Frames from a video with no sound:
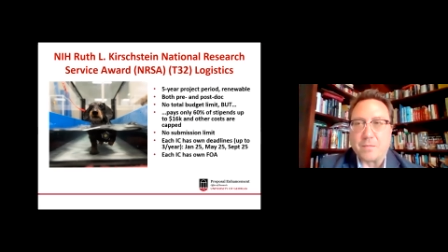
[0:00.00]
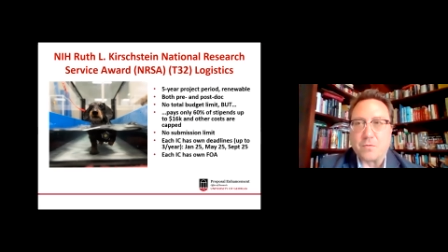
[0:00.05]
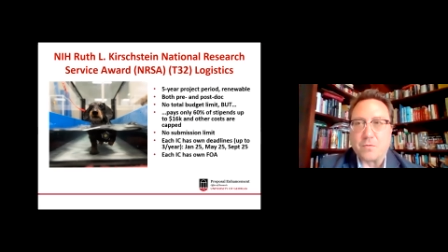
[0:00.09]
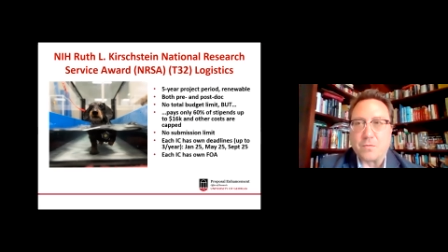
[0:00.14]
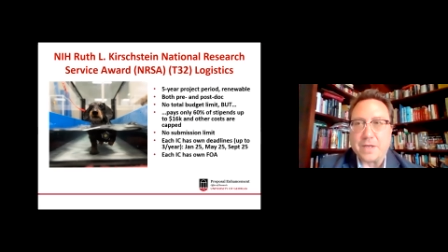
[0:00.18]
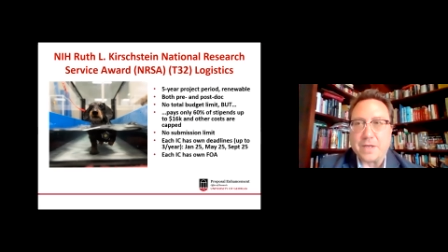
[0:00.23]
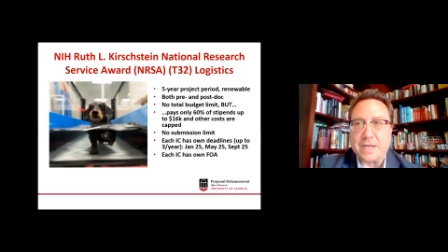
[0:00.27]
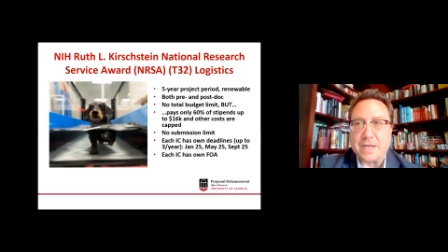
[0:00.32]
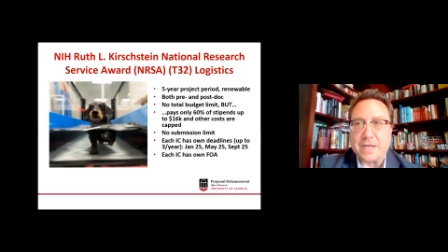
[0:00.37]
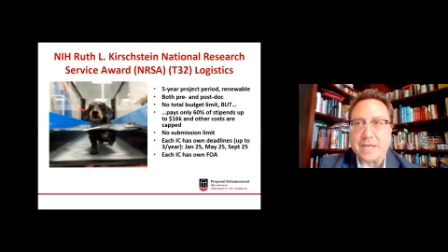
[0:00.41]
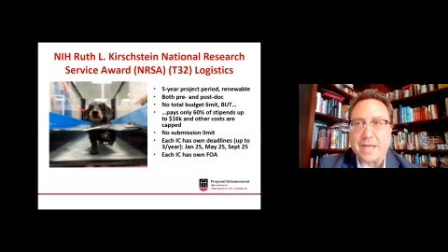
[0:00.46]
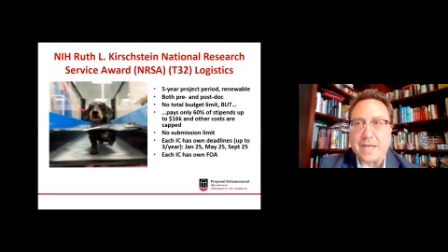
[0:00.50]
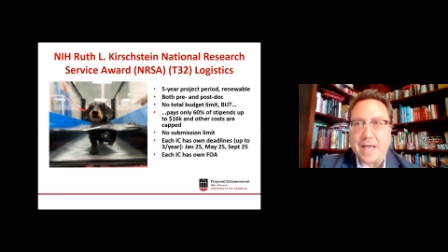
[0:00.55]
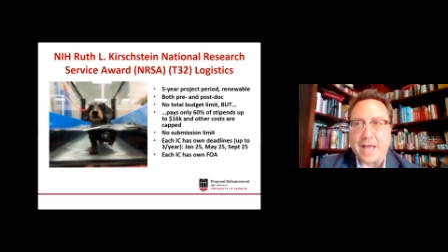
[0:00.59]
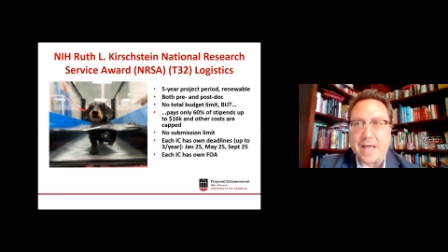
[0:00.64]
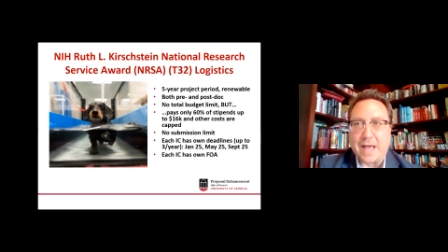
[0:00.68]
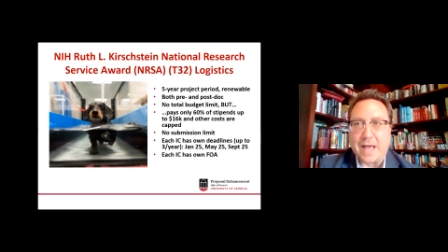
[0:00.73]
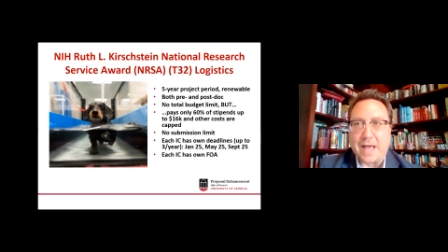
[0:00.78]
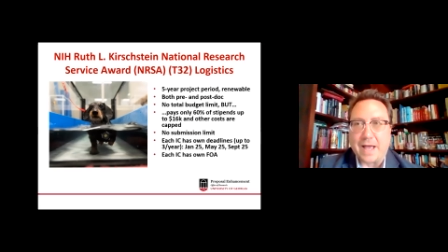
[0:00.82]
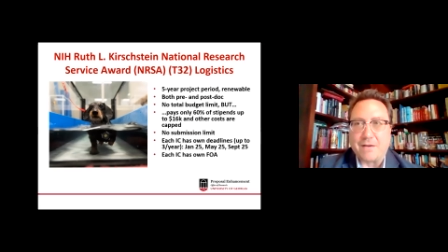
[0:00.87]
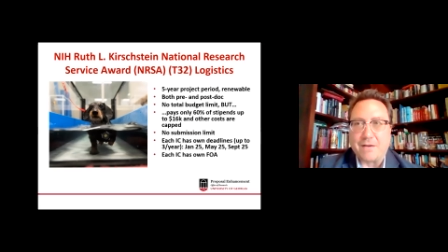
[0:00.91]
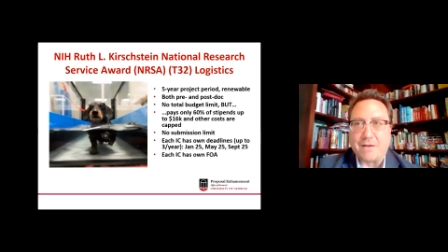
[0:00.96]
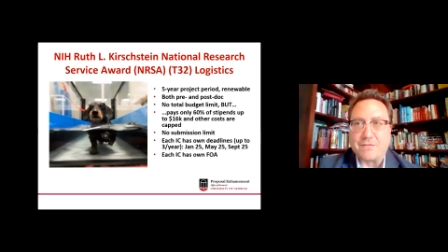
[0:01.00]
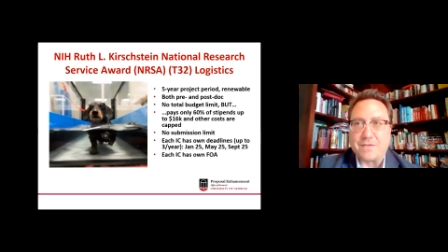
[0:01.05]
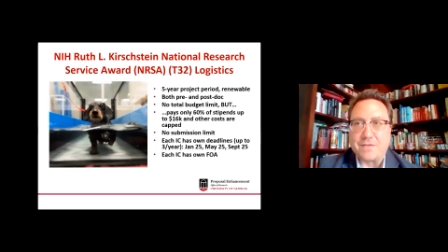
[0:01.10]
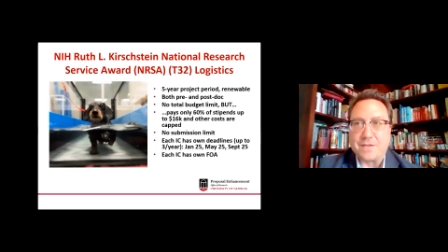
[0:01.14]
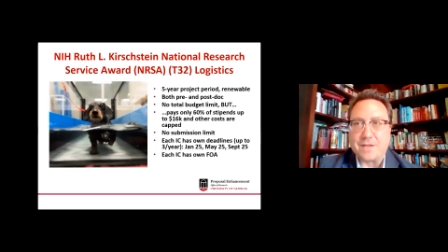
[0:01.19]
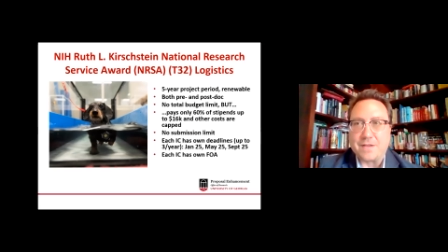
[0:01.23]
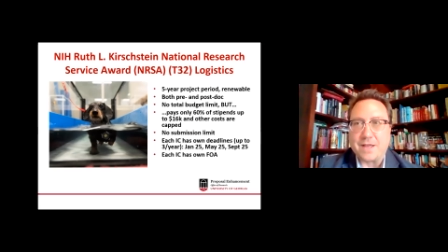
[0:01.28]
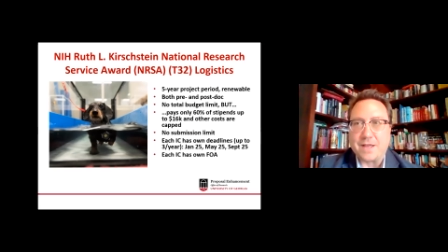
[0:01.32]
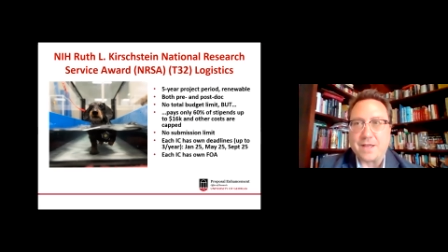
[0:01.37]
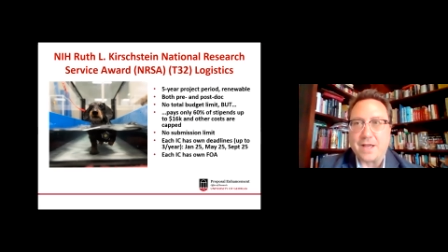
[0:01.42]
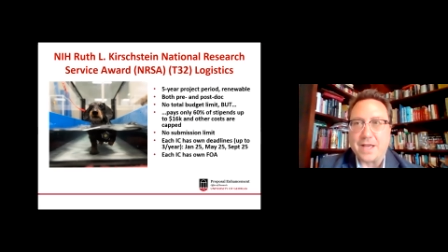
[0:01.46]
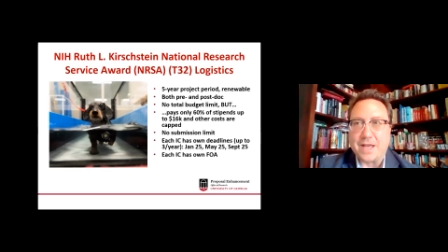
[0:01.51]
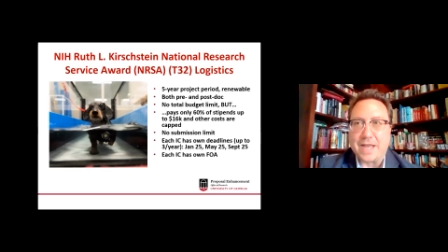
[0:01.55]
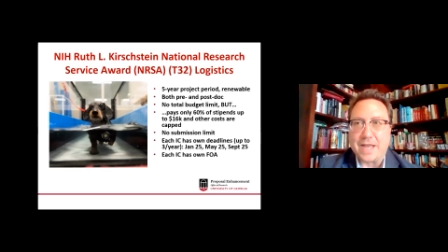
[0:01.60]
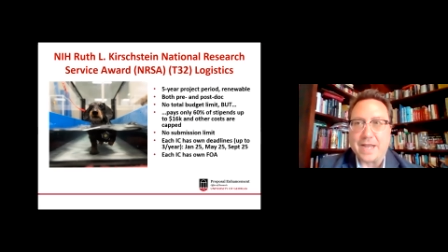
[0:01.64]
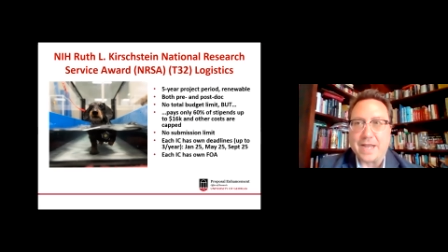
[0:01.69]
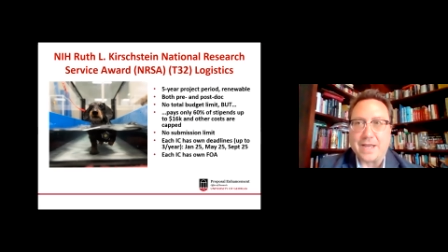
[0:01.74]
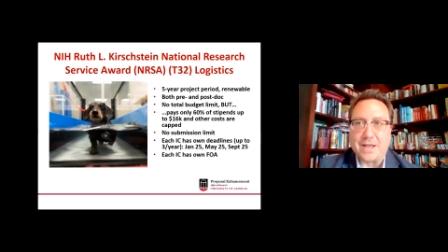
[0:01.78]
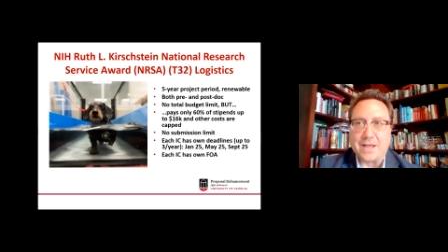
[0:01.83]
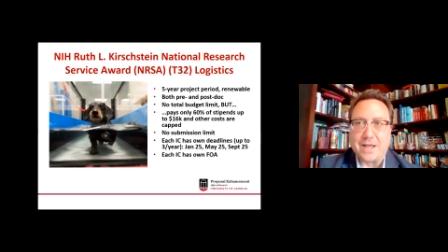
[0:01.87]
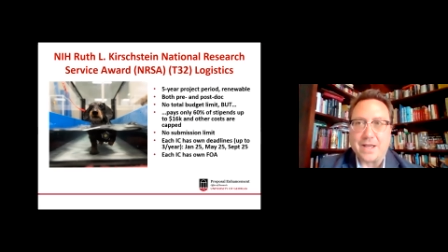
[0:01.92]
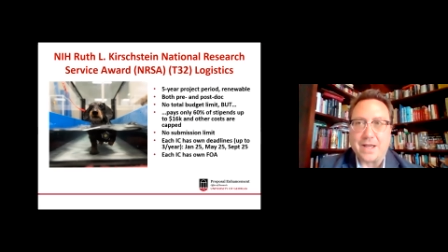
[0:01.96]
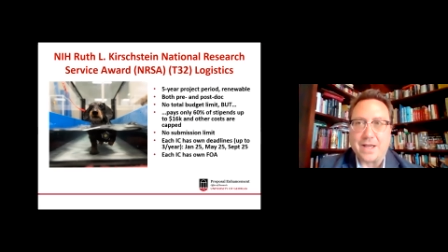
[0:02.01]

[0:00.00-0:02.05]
We have a